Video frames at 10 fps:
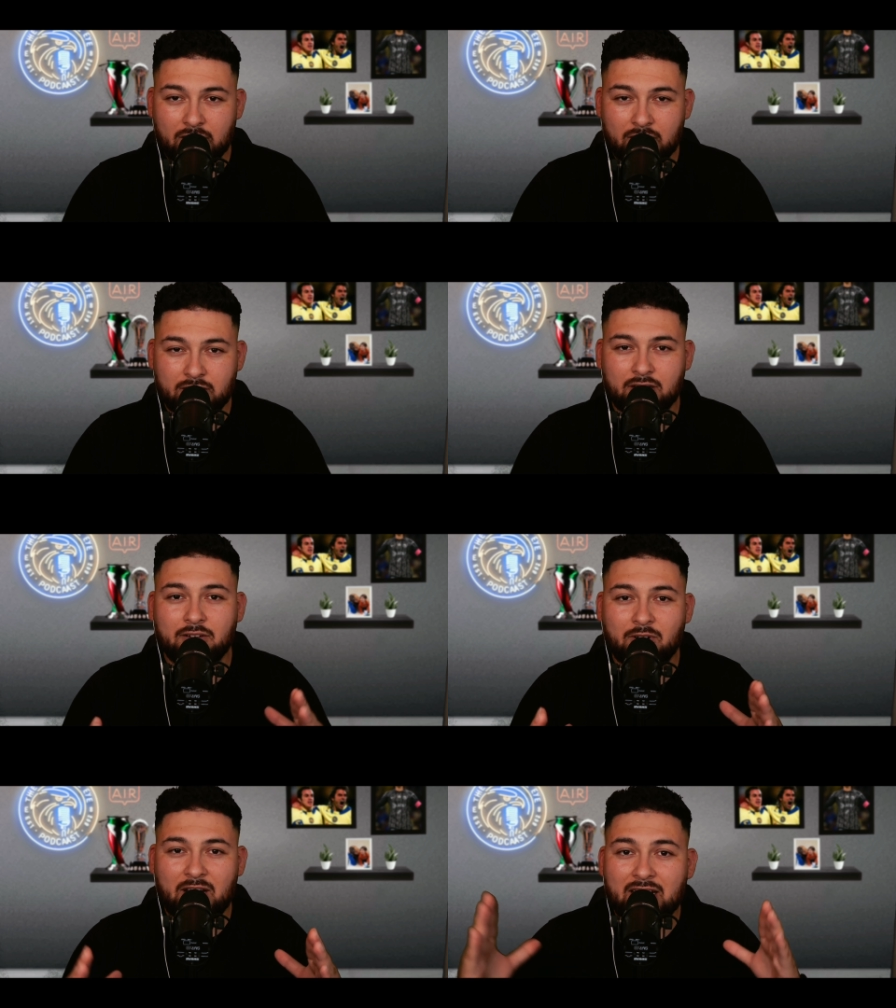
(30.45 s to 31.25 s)
to
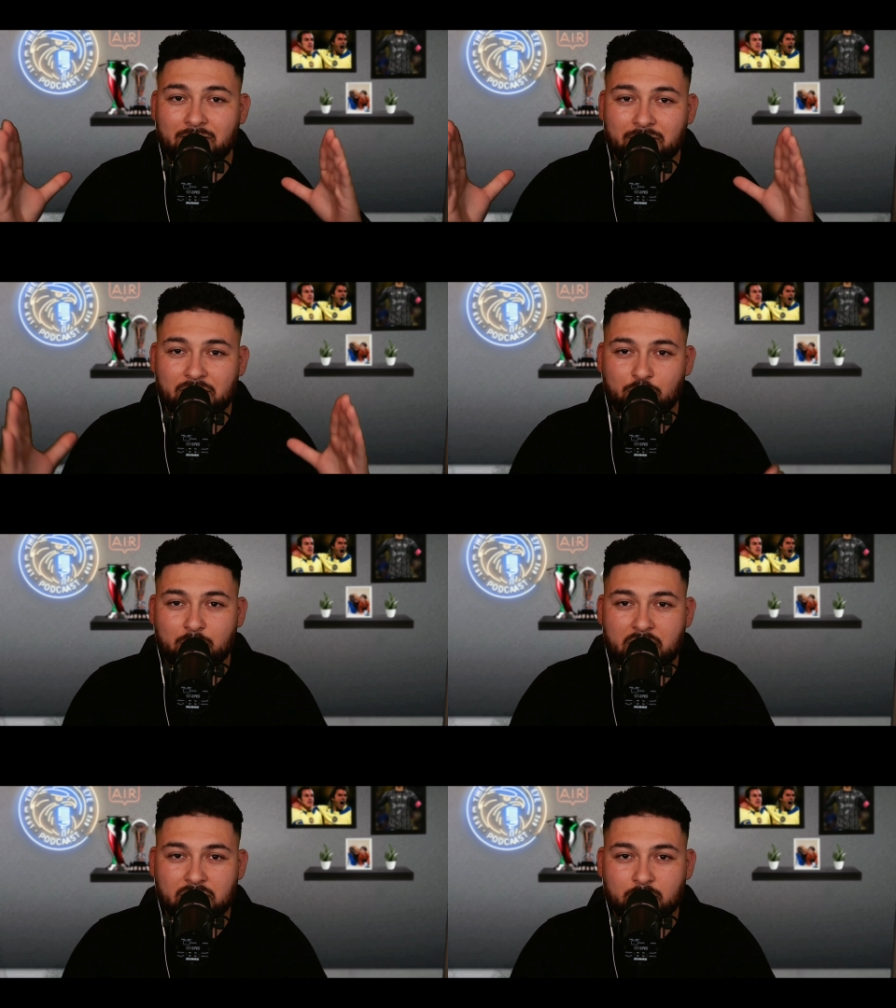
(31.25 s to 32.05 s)
cover an official
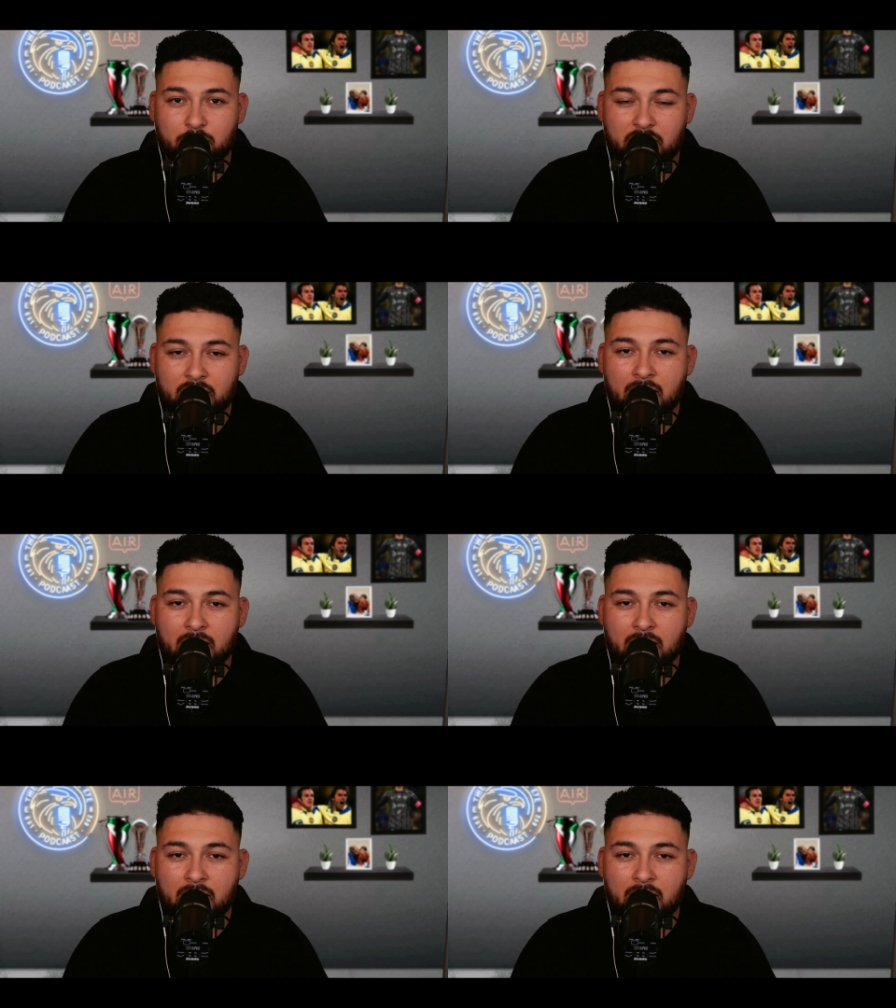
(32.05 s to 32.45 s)
matchup, right?